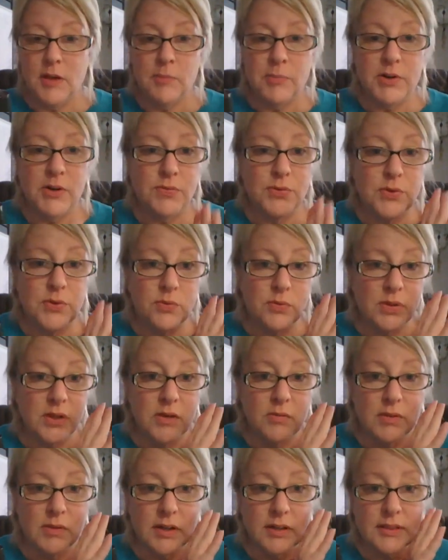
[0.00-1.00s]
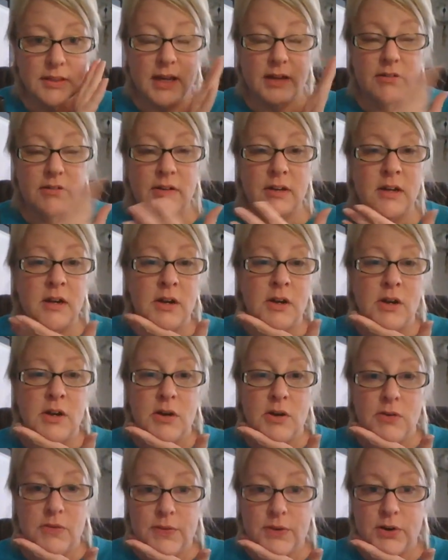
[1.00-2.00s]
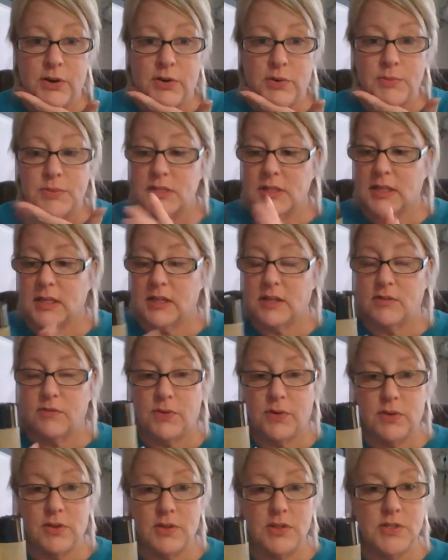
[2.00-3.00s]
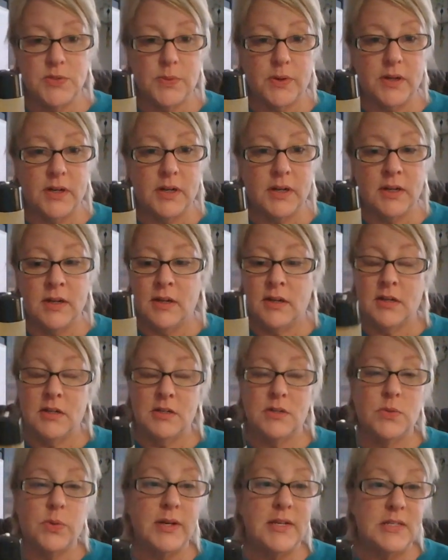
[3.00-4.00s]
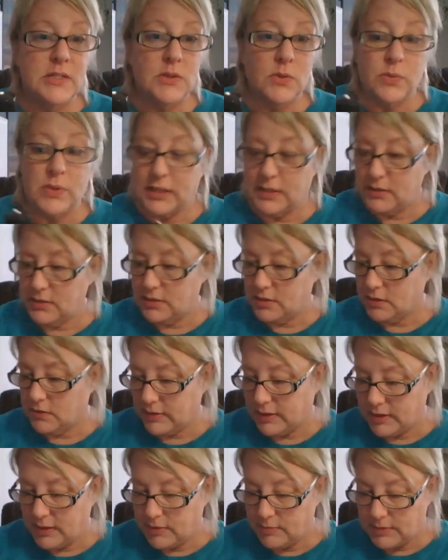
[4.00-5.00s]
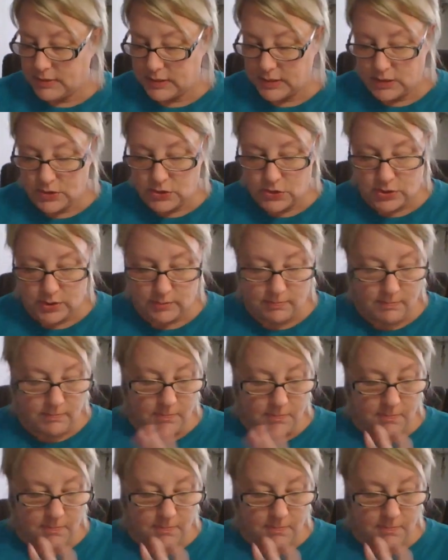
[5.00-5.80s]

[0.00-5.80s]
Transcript: But if you really want that firm skin for this one, twice a week is the recommendation.